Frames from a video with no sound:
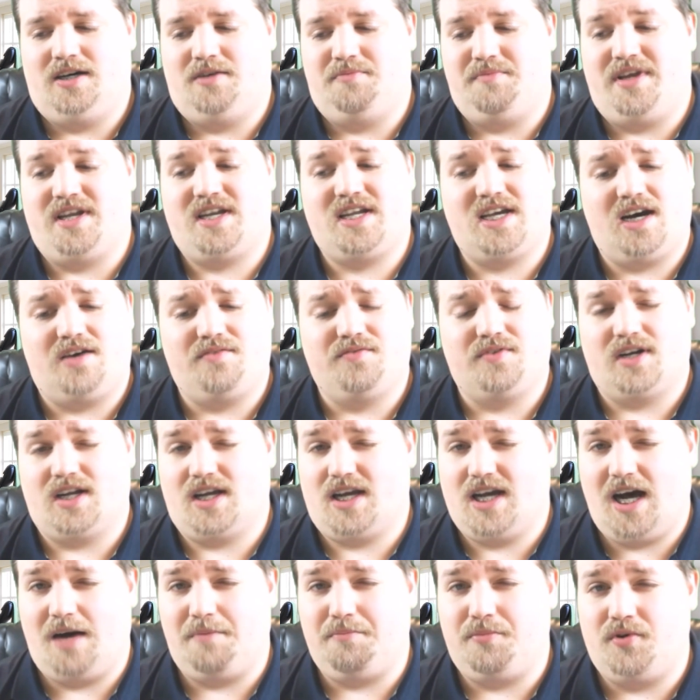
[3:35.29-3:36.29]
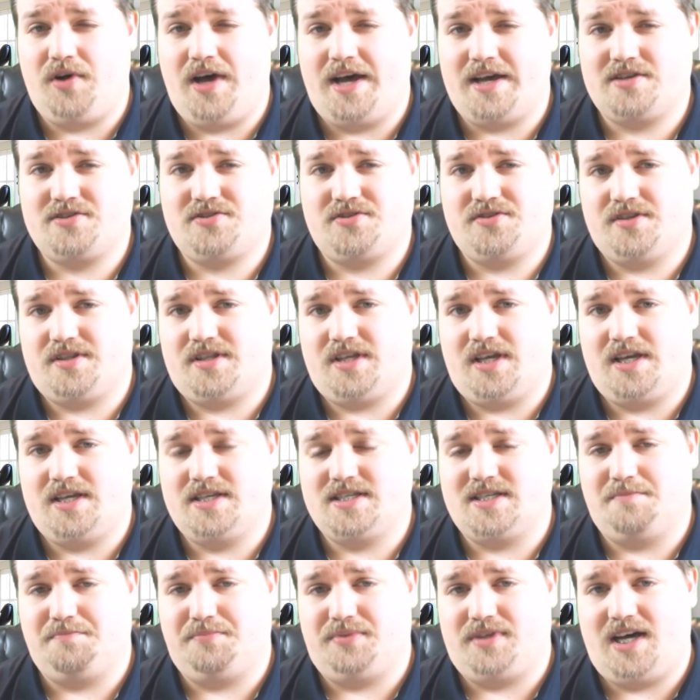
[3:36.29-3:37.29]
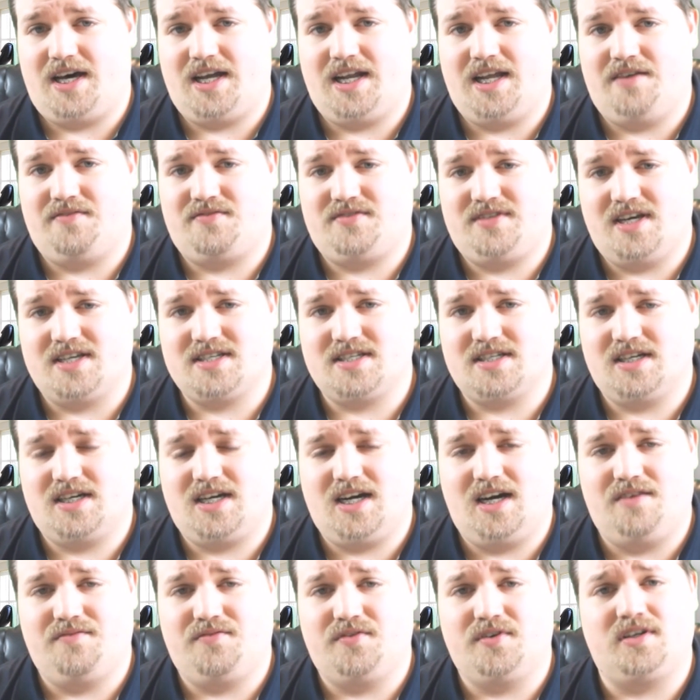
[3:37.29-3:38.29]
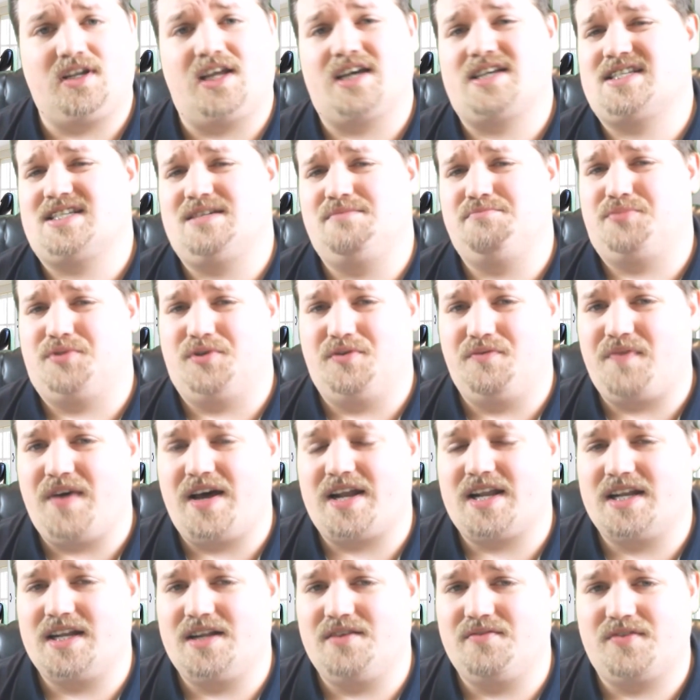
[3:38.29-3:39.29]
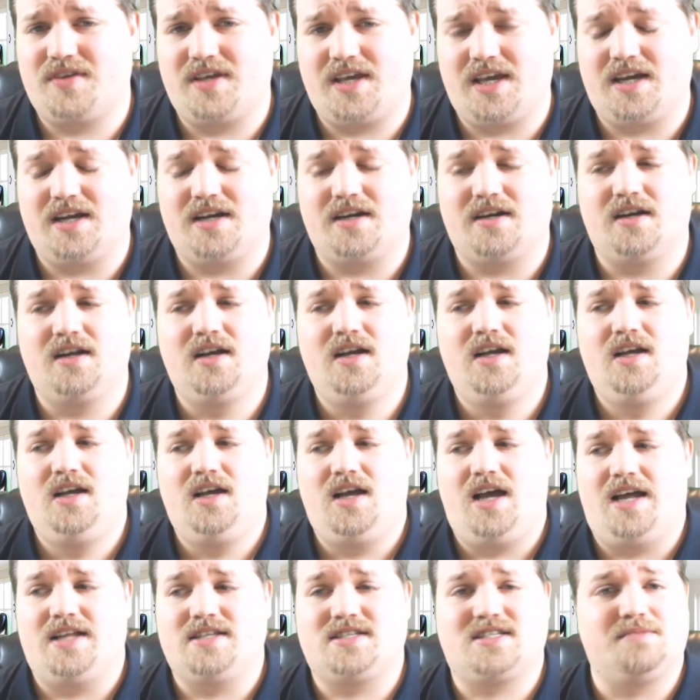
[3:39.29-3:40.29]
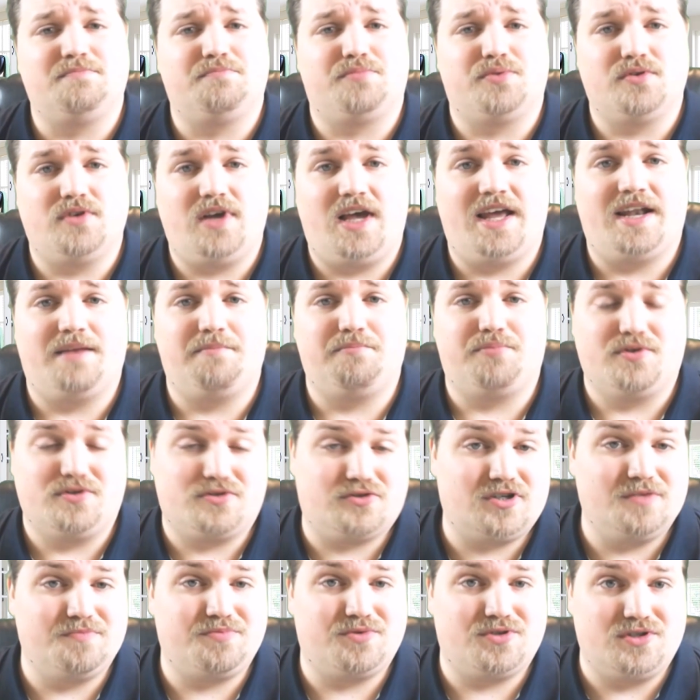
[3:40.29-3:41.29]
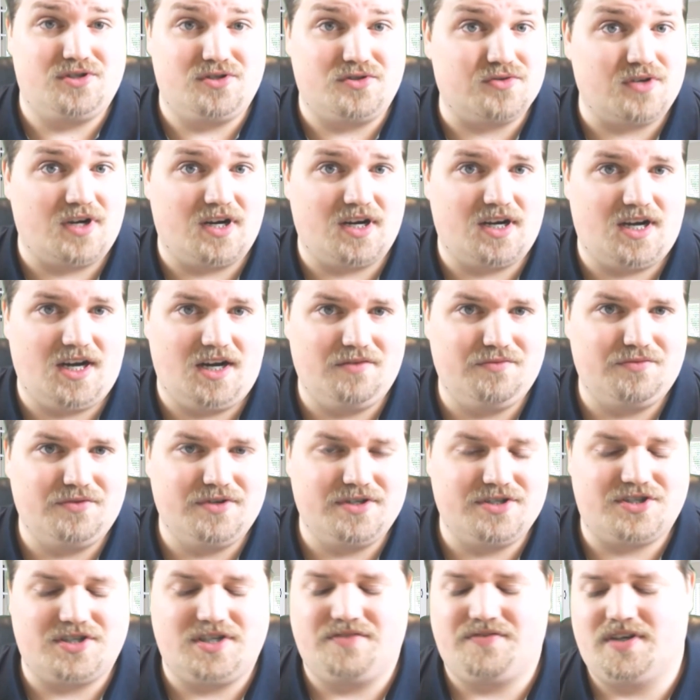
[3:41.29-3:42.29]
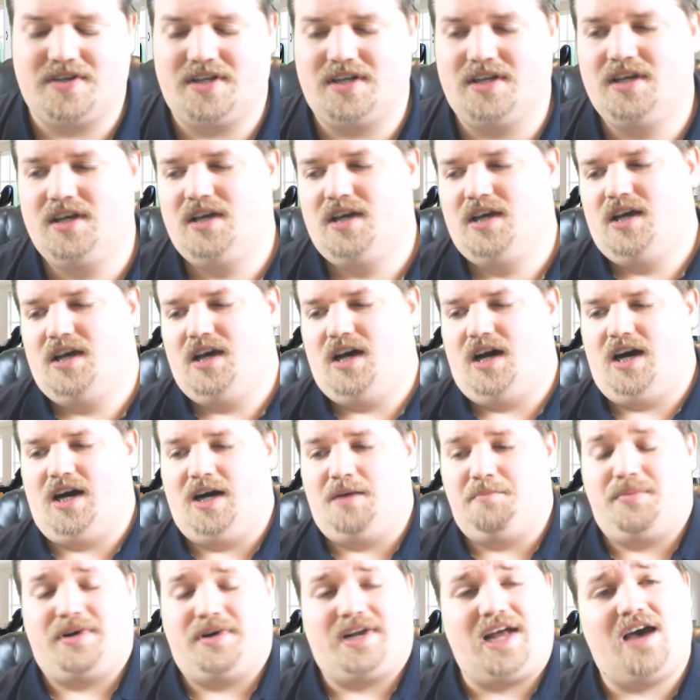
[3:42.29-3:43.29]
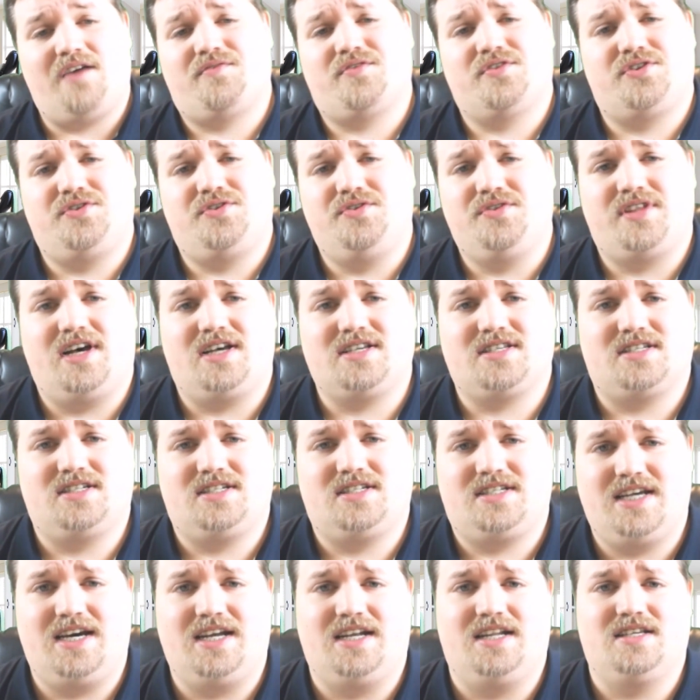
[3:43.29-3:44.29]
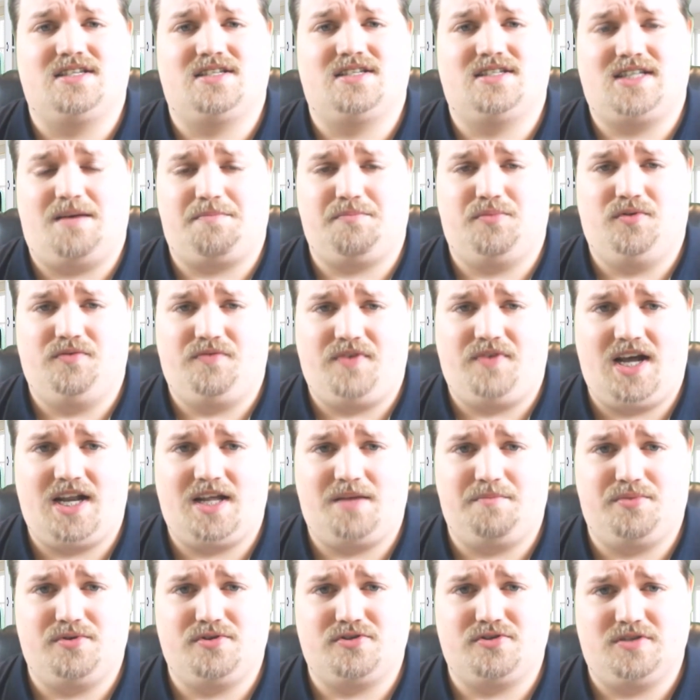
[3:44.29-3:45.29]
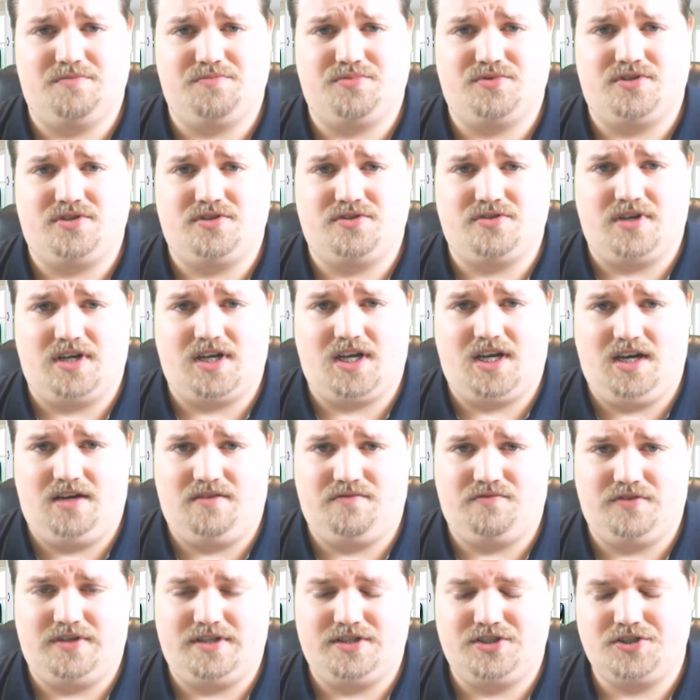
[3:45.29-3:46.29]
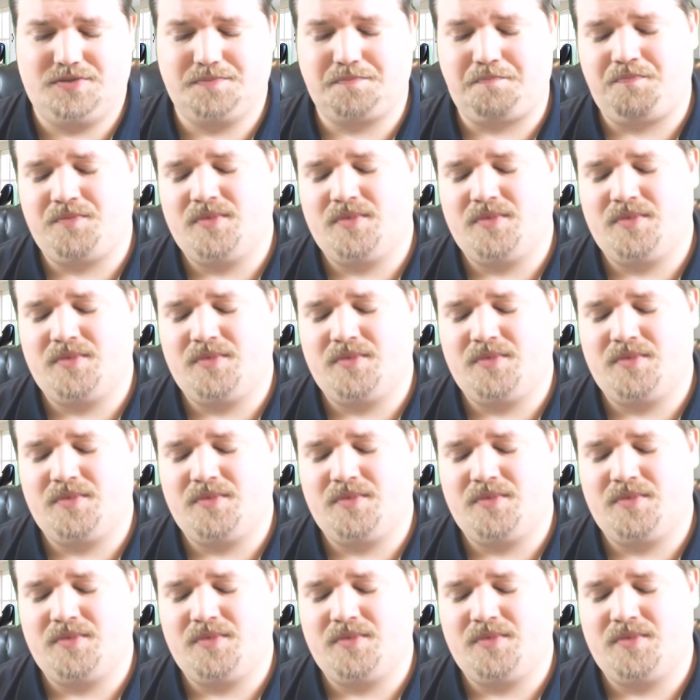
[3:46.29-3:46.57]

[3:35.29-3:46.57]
It covered a couple extra things that Plan F doesn't cover, like some preventative care and prescription drug coverage even. But after 2010, it stopped providing prescription drug coverage.